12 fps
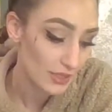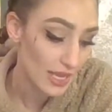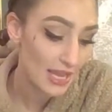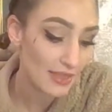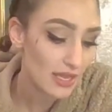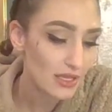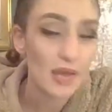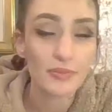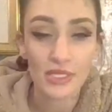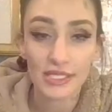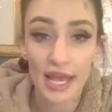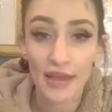and that cup
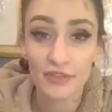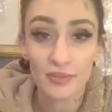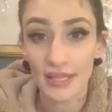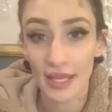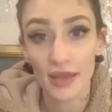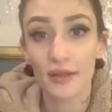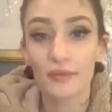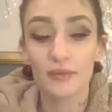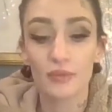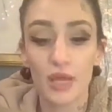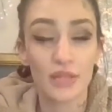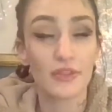doesn't have to be that.
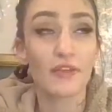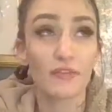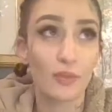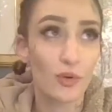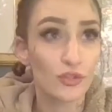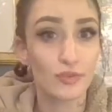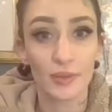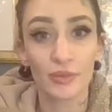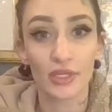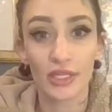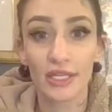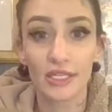I think for most people
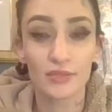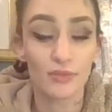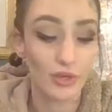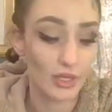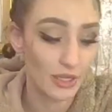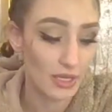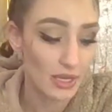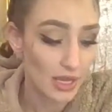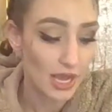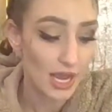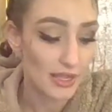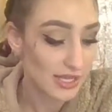it is, but
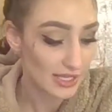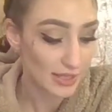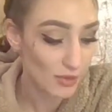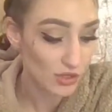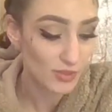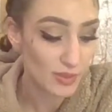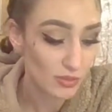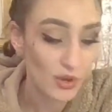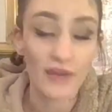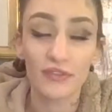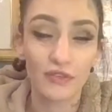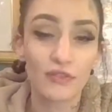I think that most people
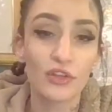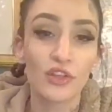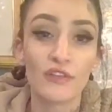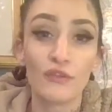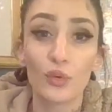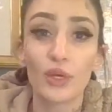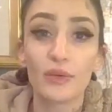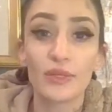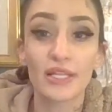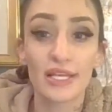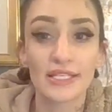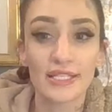have to fill their void with
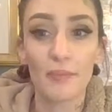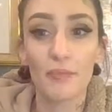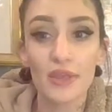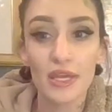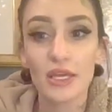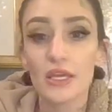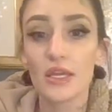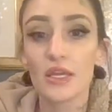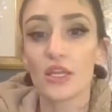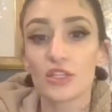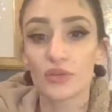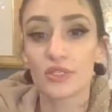like something.
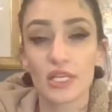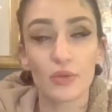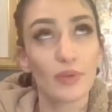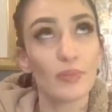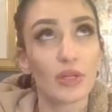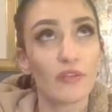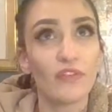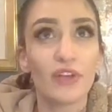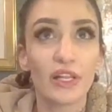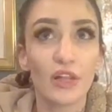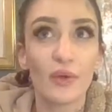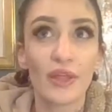So it's like we put
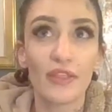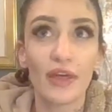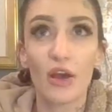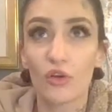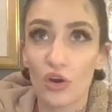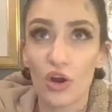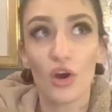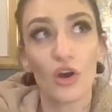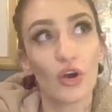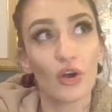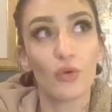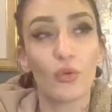fill with alcohol
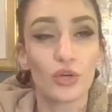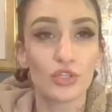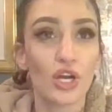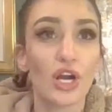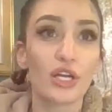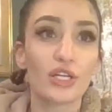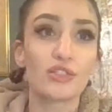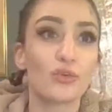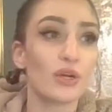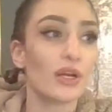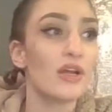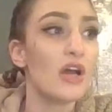or drugs or
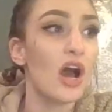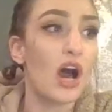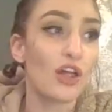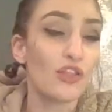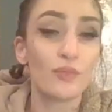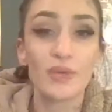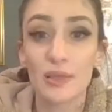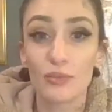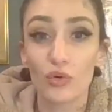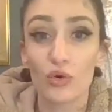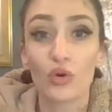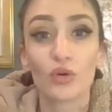other
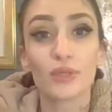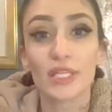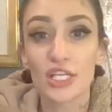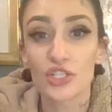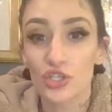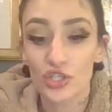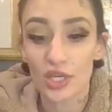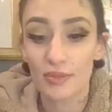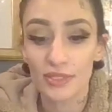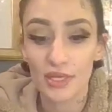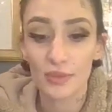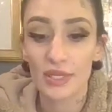people or
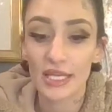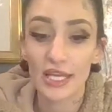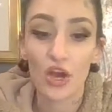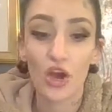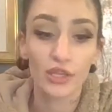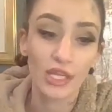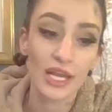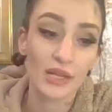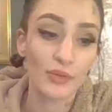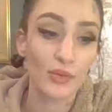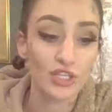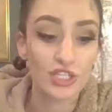relationships, and we get online and
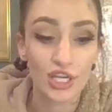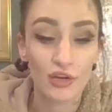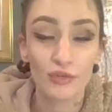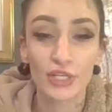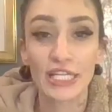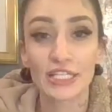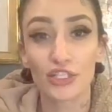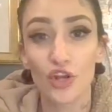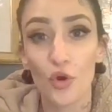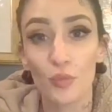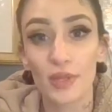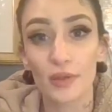we watch tarot readings and
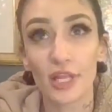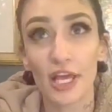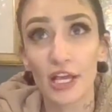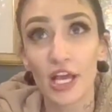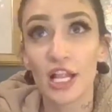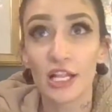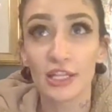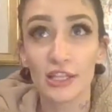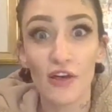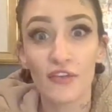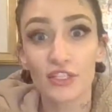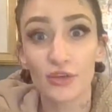hope that like
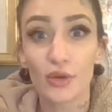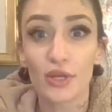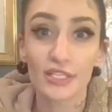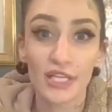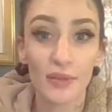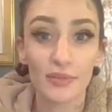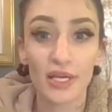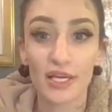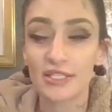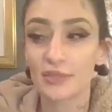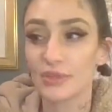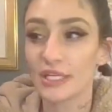love is going to come to
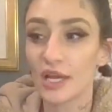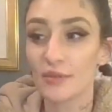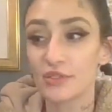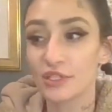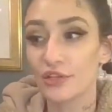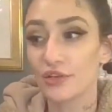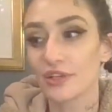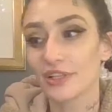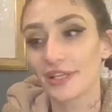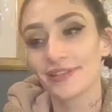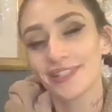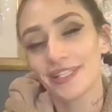us. And when it comes to you, you're like,
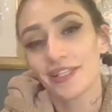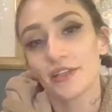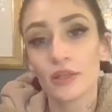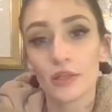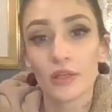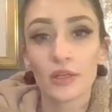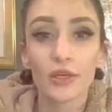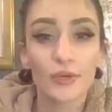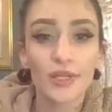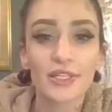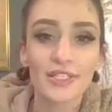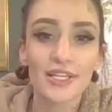eh,
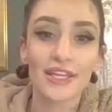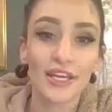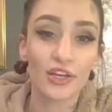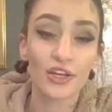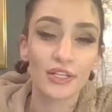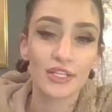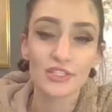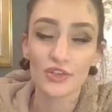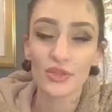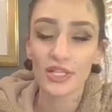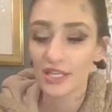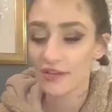well, it's not that good. Because the
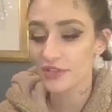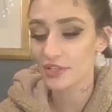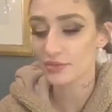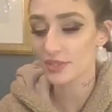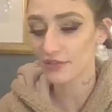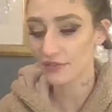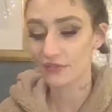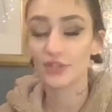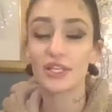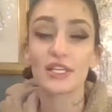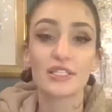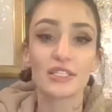only love that's really
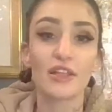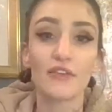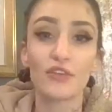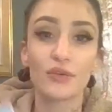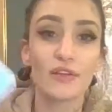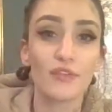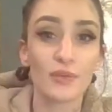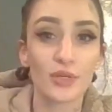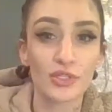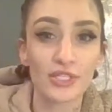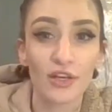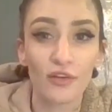fulfilling is the love you get from
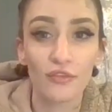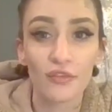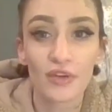yourself.